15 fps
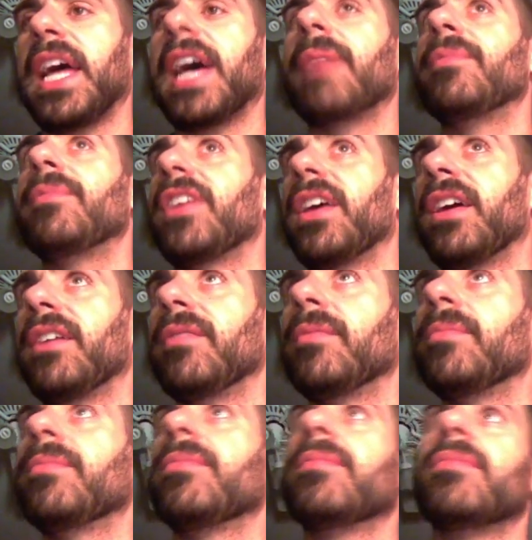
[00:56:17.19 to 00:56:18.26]

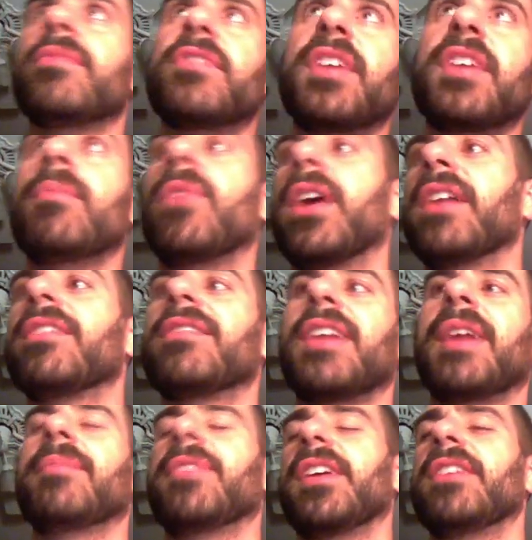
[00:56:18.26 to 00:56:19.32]
Abzan, same way. It's
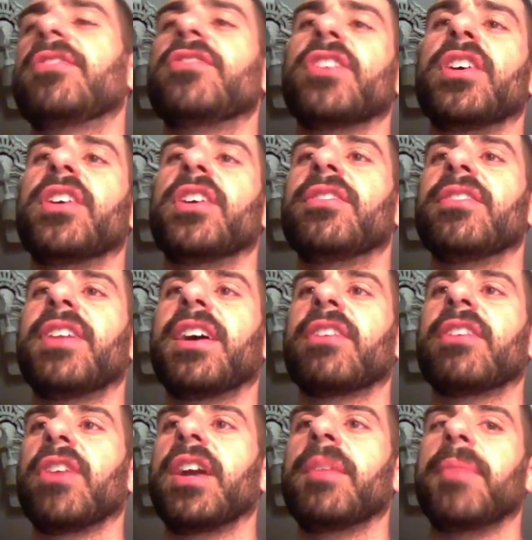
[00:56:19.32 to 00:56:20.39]
Abzan Jund. They're
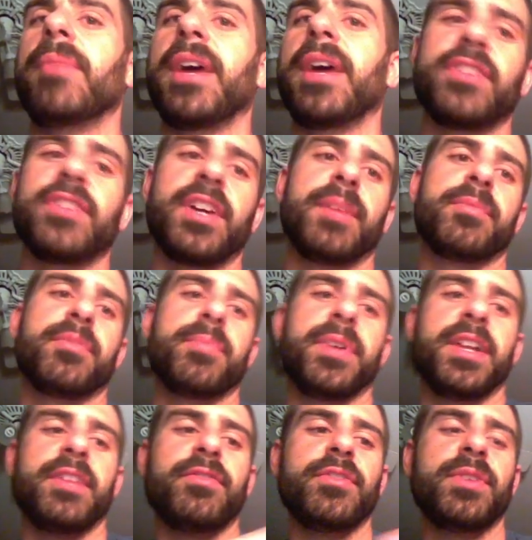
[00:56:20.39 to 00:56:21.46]
not great matchups,
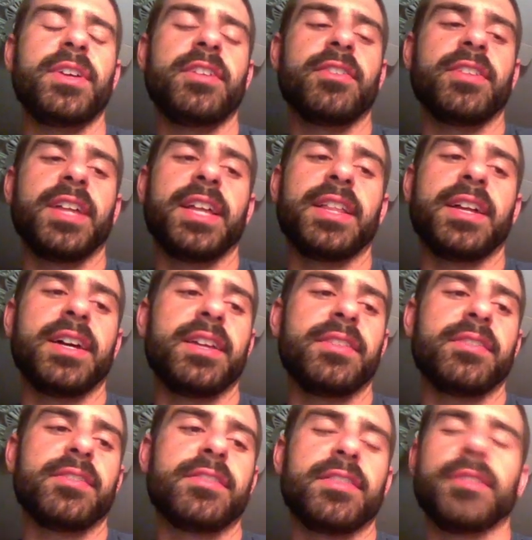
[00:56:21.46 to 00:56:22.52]
but if you hit your ley
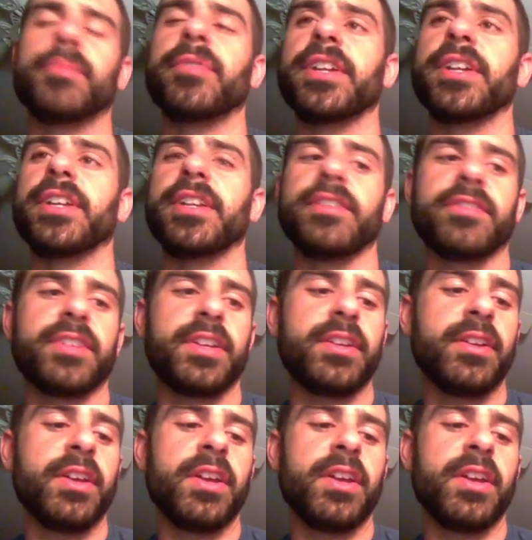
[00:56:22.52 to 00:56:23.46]
lines, they're pretty decent